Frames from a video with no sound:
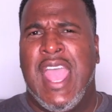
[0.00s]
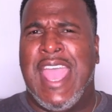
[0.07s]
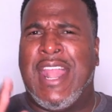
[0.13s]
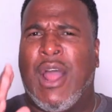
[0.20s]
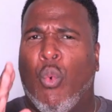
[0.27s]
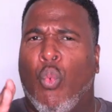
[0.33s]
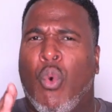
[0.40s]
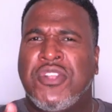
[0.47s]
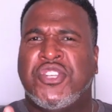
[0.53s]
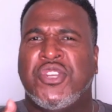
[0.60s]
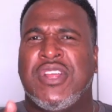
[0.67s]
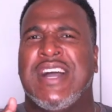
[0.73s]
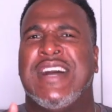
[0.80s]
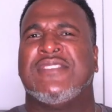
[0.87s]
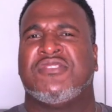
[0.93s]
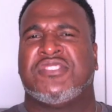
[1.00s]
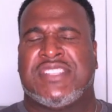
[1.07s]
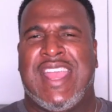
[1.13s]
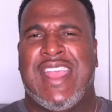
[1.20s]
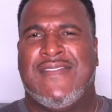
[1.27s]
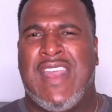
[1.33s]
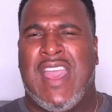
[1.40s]
And I want you to
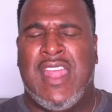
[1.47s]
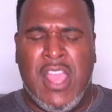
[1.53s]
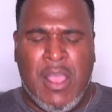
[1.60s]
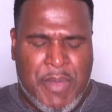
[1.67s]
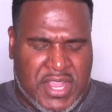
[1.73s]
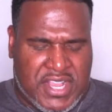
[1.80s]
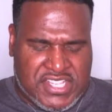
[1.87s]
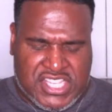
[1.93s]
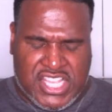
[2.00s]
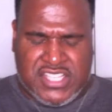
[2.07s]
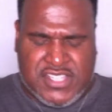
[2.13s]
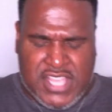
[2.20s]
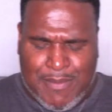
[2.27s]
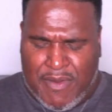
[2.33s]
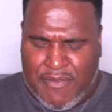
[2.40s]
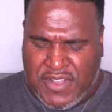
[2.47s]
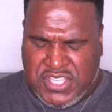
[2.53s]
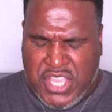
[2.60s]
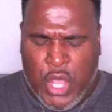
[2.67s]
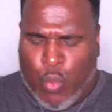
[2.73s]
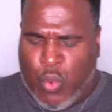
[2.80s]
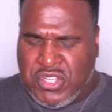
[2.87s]
understand that because some of
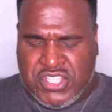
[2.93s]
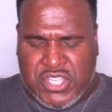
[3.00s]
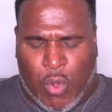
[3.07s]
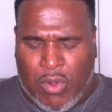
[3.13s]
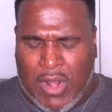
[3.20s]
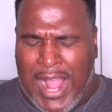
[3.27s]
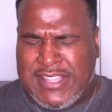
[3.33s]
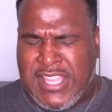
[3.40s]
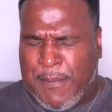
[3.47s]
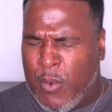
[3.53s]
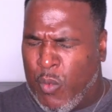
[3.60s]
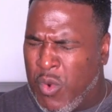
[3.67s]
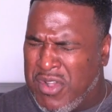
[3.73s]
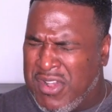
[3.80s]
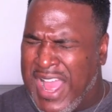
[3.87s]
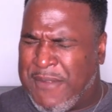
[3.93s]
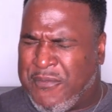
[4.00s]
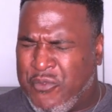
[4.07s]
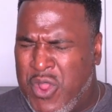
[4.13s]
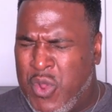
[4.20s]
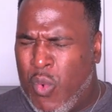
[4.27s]
us, we're so locked up and we're not free.